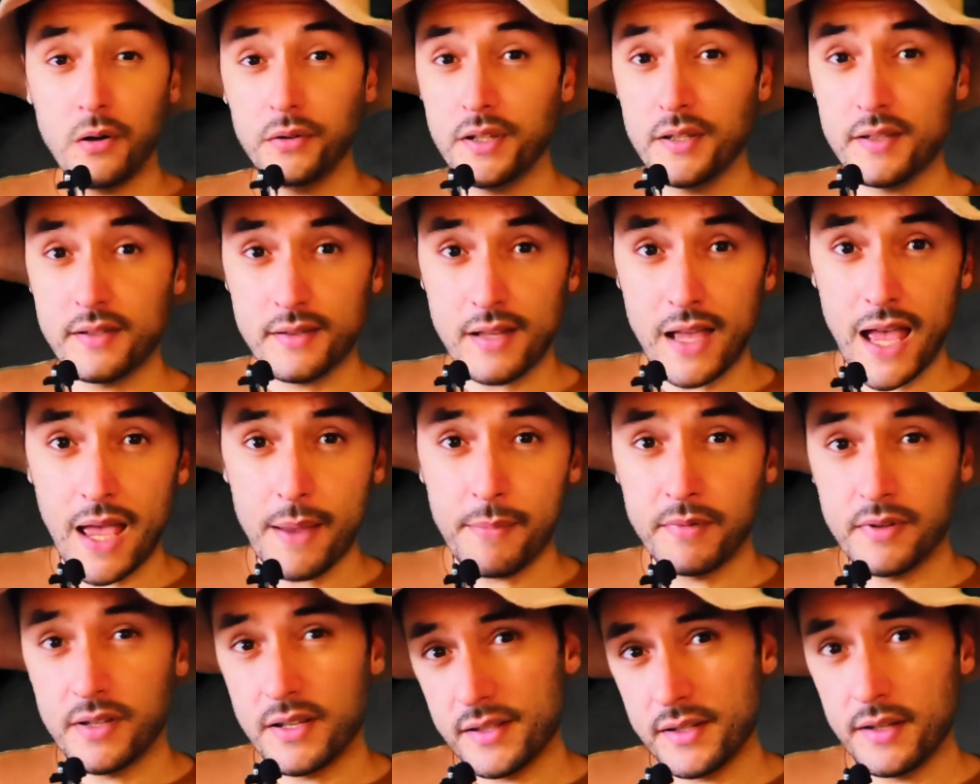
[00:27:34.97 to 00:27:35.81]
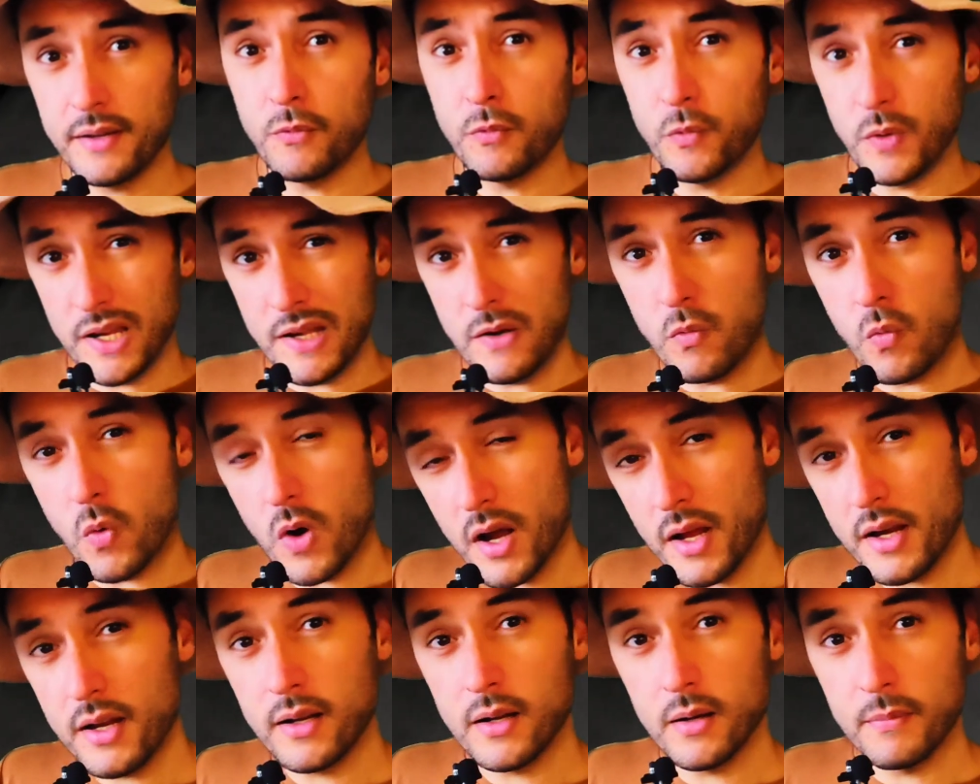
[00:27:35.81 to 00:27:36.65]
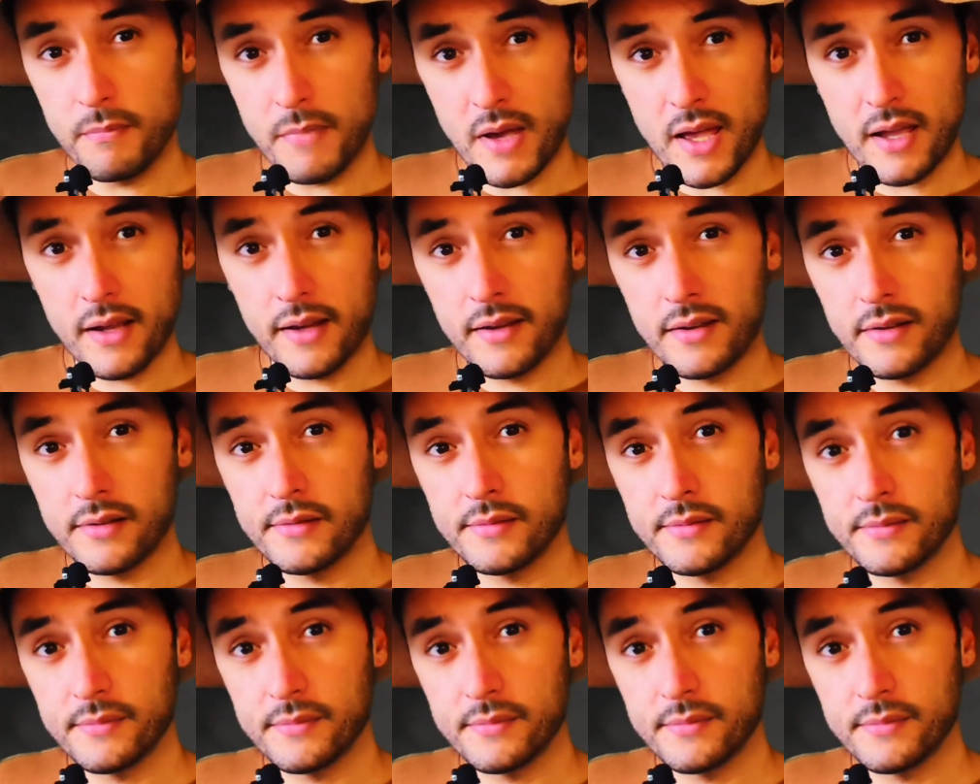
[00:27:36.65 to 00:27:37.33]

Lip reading: all this time, does he really want to come back?